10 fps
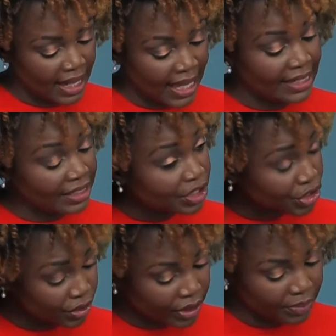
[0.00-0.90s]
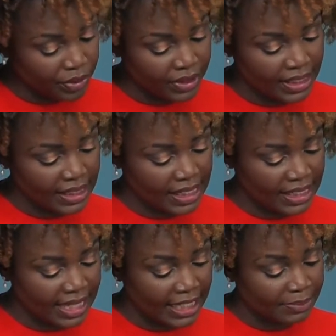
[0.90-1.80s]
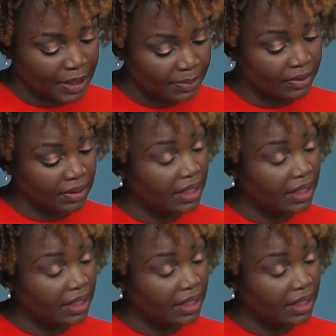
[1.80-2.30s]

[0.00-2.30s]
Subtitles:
any additional community needs as people